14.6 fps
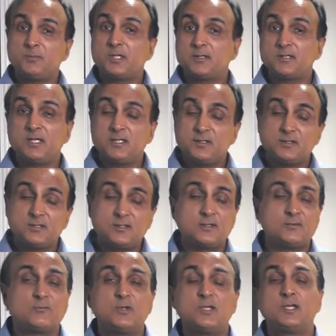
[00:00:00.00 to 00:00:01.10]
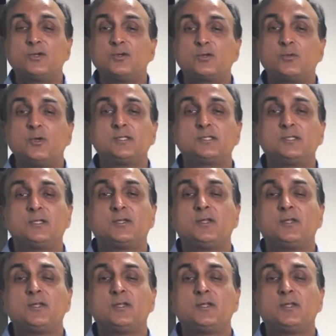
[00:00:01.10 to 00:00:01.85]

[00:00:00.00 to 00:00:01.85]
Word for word: because that is a really good question.